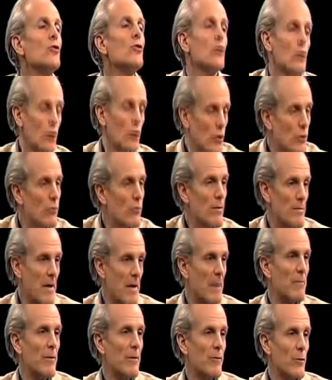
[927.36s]
You could
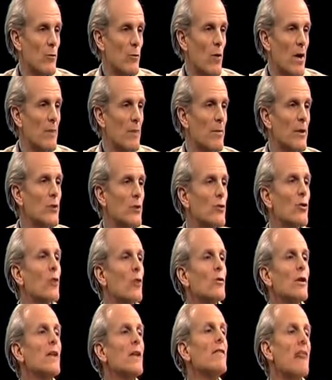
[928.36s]
remember if you want, but you
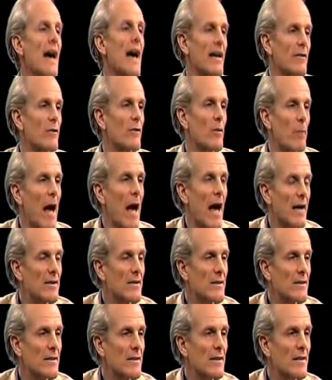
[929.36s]
don't live out of the past.